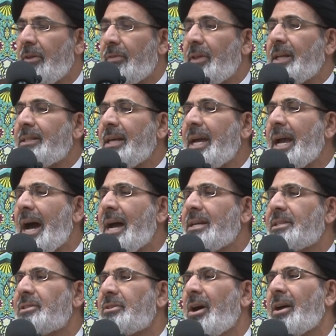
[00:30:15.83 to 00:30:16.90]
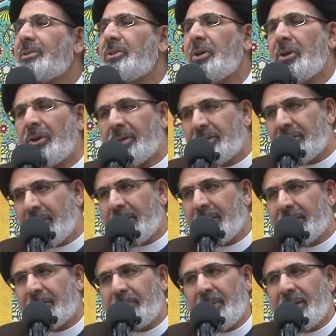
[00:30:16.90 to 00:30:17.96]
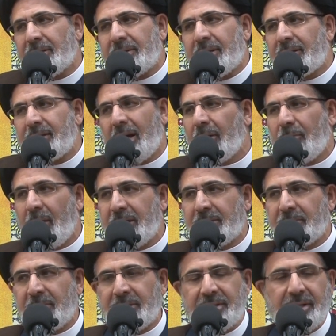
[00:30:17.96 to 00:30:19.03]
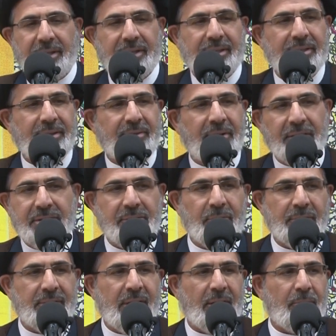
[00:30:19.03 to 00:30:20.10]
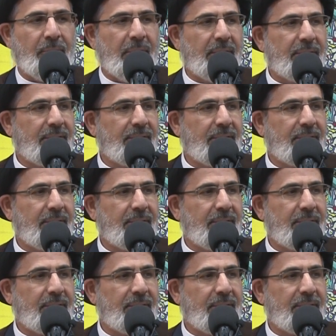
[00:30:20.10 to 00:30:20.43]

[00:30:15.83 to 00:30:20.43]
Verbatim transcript: The day I start hurting, it means the taqwa is missing. There is no taqwa.